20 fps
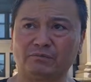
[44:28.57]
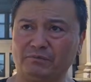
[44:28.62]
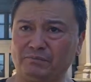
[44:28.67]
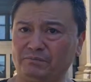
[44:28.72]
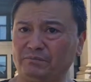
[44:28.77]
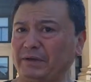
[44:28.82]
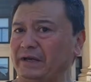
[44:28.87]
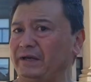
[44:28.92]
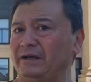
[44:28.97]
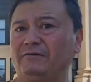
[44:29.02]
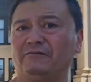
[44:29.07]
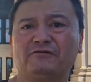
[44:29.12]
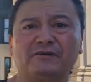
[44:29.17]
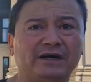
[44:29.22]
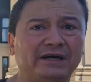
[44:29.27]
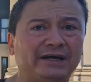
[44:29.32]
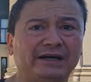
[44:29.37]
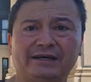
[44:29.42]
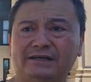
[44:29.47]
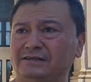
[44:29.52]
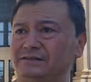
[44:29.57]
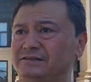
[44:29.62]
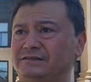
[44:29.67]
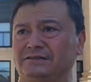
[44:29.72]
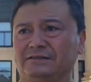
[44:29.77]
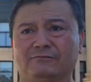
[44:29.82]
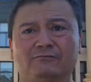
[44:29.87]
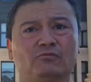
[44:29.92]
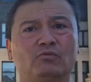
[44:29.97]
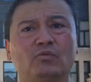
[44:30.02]
paid fines
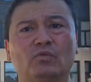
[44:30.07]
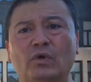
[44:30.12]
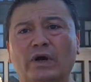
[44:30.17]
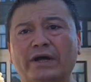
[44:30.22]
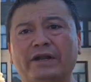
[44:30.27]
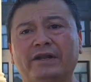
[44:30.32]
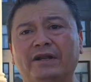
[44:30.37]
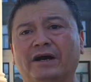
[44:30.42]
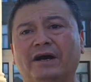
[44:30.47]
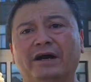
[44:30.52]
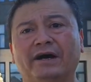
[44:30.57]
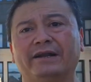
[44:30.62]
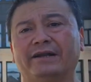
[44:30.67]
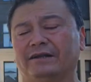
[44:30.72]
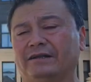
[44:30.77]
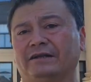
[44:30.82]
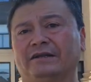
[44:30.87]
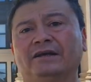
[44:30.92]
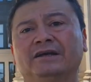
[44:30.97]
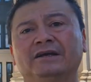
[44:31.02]
and whatnot, and